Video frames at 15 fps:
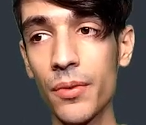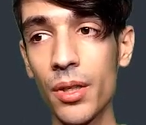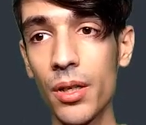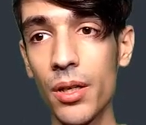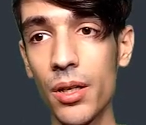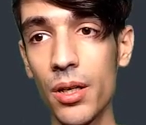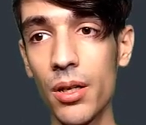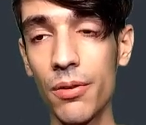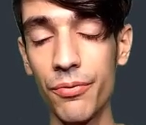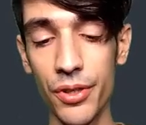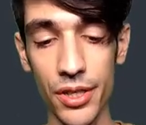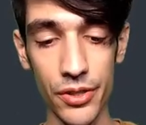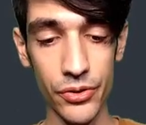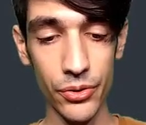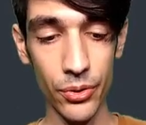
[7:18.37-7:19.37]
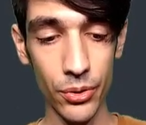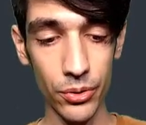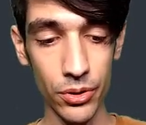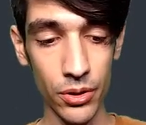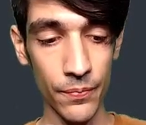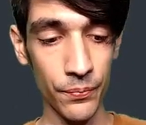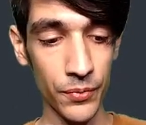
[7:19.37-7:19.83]
VS Code.
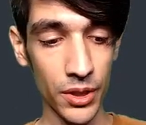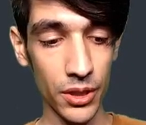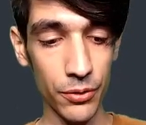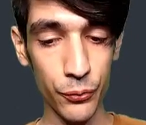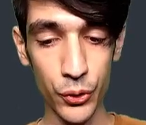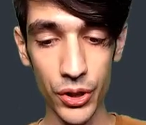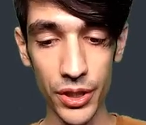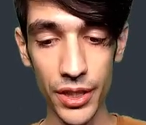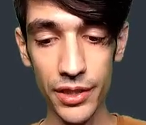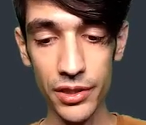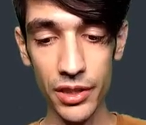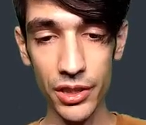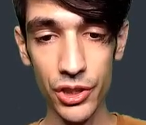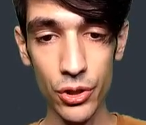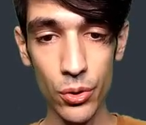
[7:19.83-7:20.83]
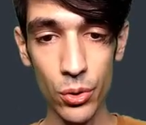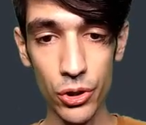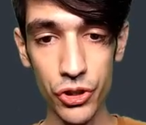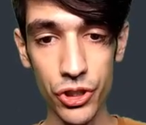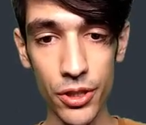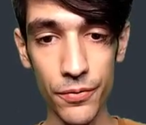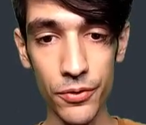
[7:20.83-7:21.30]
If we hit
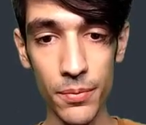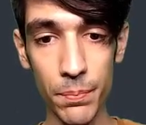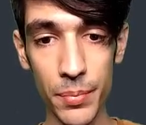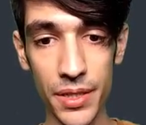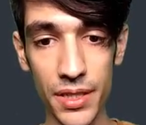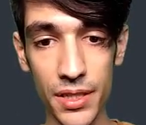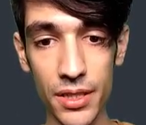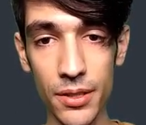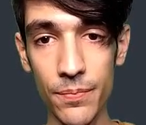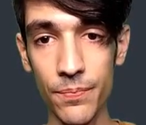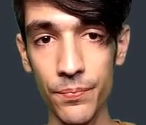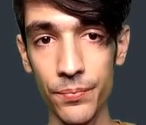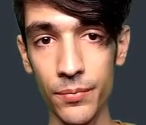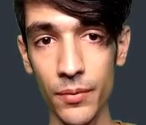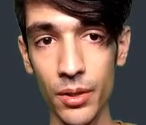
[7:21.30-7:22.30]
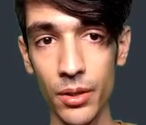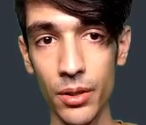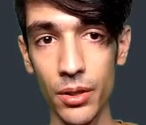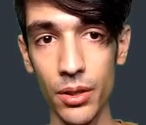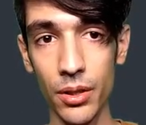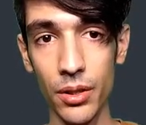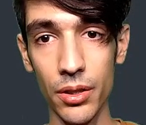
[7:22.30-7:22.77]
Ctrl-Shift-P,
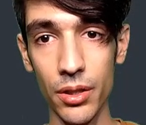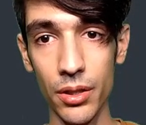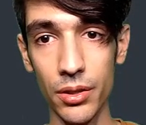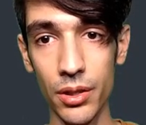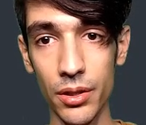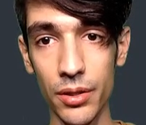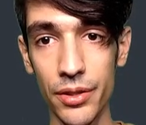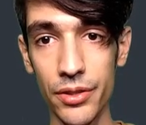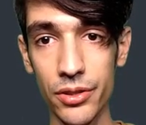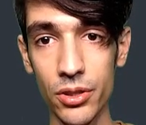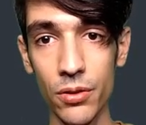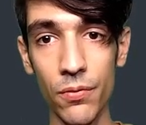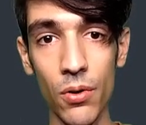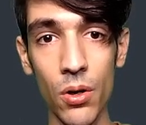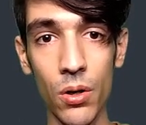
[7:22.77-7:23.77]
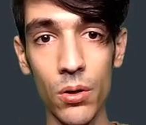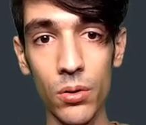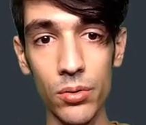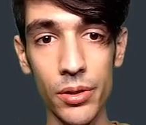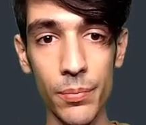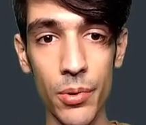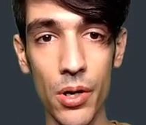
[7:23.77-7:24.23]
the list of all
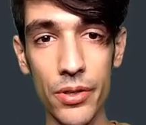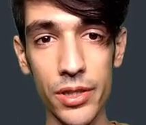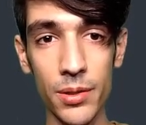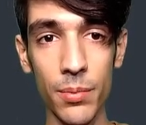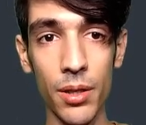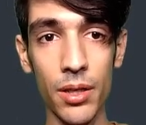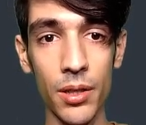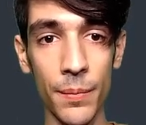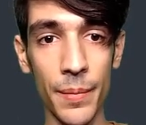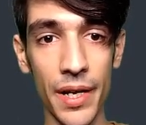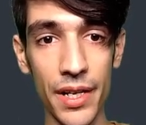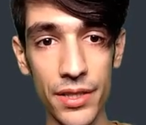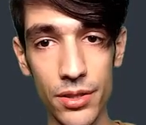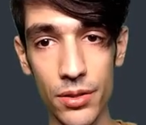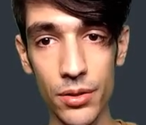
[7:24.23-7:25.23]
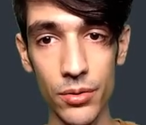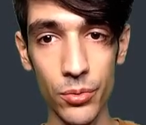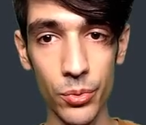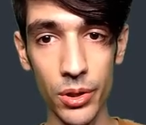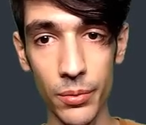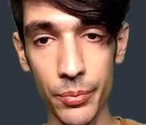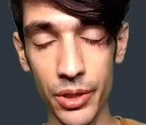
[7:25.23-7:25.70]
the possible commands
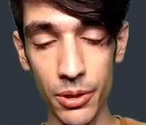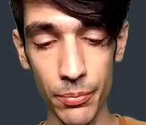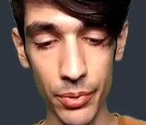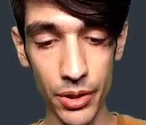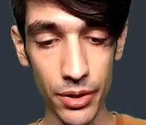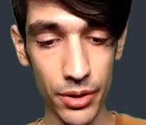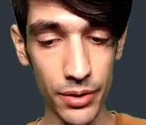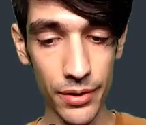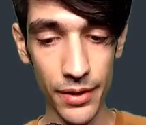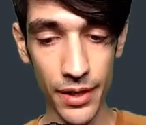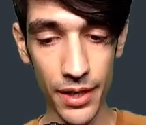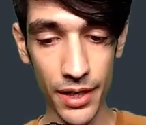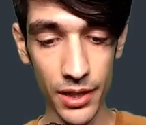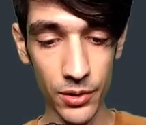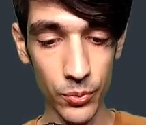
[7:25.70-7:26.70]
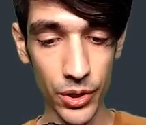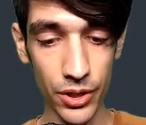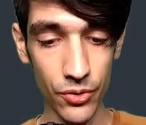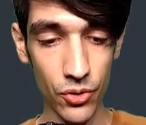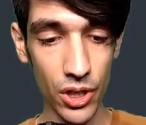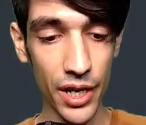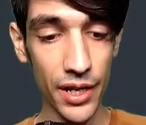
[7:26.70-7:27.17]
will be appeared, and we can
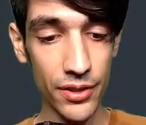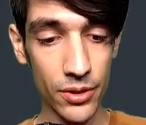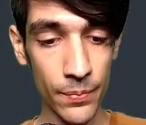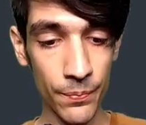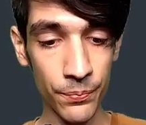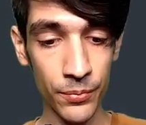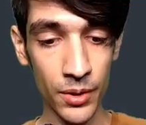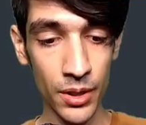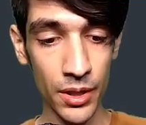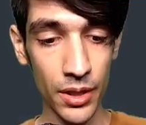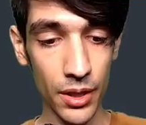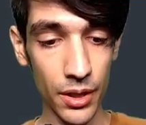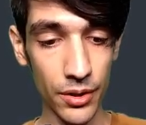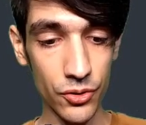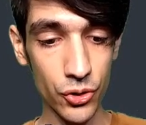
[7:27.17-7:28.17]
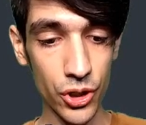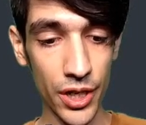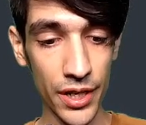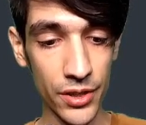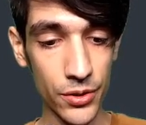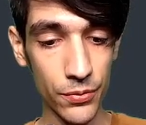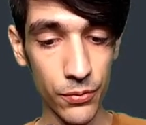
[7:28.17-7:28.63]
write
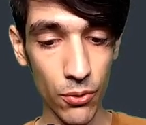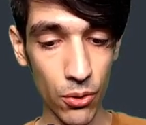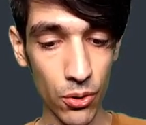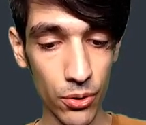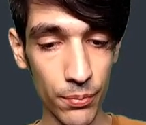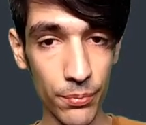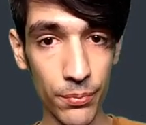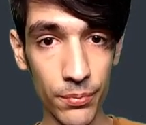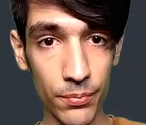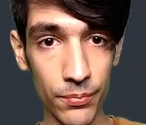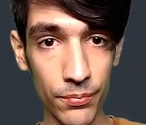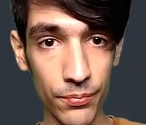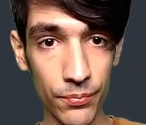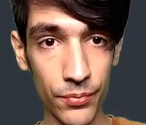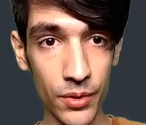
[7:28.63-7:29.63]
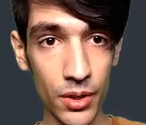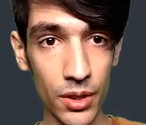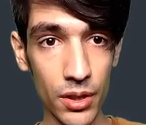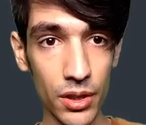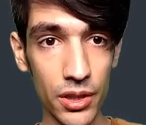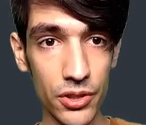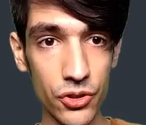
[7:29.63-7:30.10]
transform.
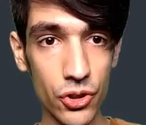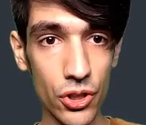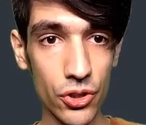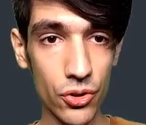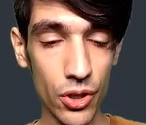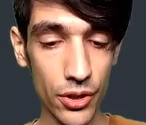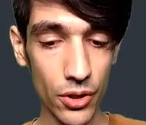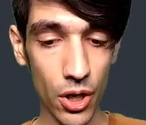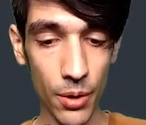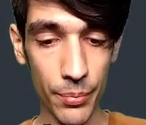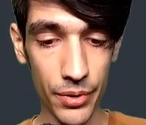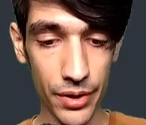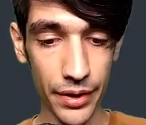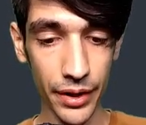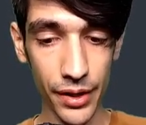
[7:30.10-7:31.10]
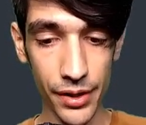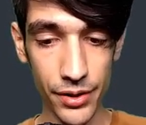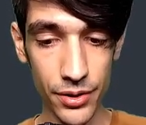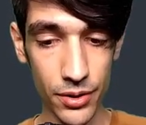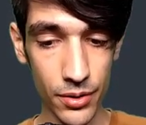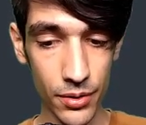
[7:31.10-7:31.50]
Let's just write uppercase.